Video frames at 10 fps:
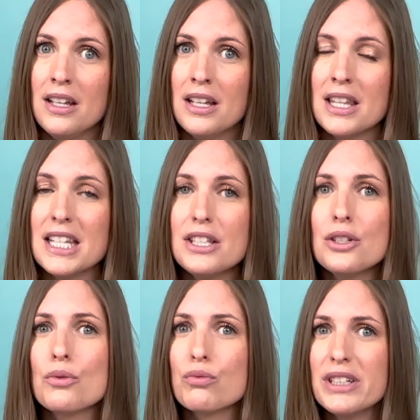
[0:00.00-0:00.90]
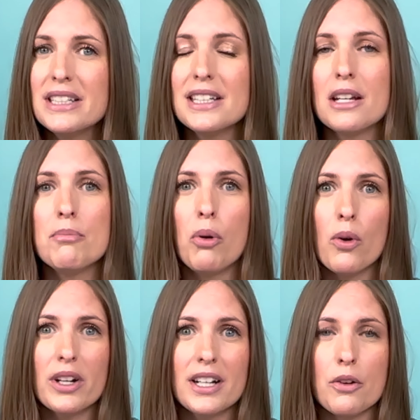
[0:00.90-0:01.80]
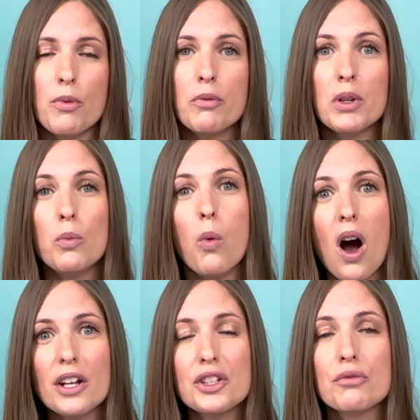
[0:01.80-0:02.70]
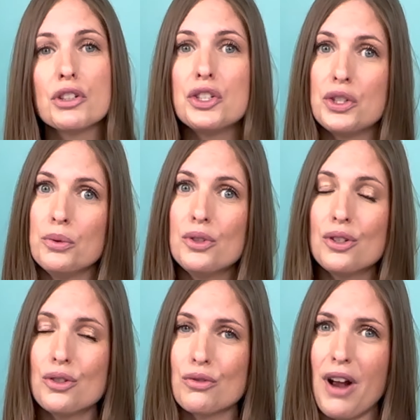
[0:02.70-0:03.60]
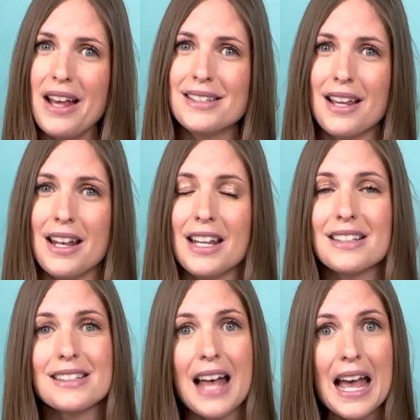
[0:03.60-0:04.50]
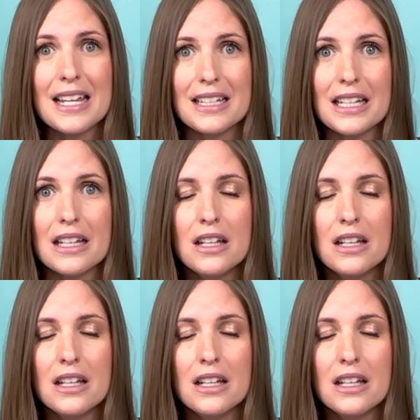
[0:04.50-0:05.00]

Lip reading: This is really important when we want to reduce stress and anxiety.